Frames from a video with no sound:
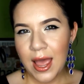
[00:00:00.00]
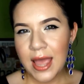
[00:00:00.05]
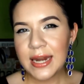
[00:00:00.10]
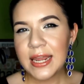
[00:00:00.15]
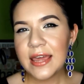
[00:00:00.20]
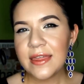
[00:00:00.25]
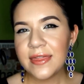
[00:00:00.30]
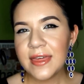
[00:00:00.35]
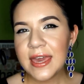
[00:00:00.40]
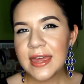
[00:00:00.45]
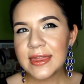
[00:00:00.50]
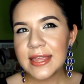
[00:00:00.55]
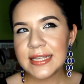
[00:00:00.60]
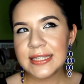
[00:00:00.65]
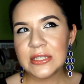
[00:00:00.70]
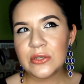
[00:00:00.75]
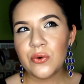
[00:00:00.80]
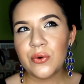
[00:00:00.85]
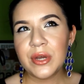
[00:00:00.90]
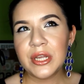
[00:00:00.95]
Anything
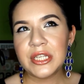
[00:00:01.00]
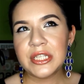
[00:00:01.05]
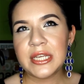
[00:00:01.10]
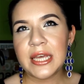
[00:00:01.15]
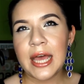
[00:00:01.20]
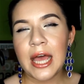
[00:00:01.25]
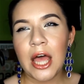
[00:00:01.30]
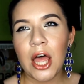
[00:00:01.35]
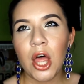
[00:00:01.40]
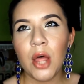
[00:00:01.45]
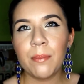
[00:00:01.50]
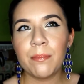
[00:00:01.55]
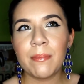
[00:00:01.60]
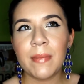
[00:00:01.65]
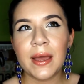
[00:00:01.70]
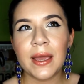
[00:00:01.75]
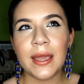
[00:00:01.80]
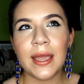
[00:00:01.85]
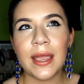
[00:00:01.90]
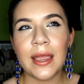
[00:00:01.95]
that's going to help
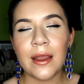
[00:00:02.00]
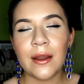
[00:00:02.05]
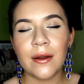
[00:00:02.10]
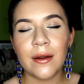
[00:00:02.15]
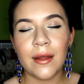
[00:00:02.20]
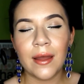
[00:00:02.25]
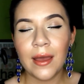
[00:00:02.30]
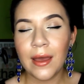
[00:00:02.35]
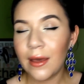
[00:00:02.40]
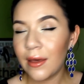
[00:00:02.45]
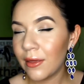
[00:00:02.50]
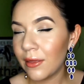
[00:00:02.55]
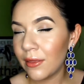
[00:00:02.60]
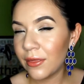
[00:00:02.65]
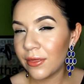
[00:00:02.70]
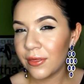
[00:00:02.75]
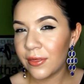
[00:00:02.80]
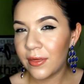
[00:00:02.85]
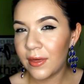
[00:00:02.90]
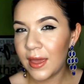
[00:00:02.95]
my hair
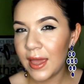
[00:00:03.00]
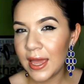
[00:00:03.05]
health,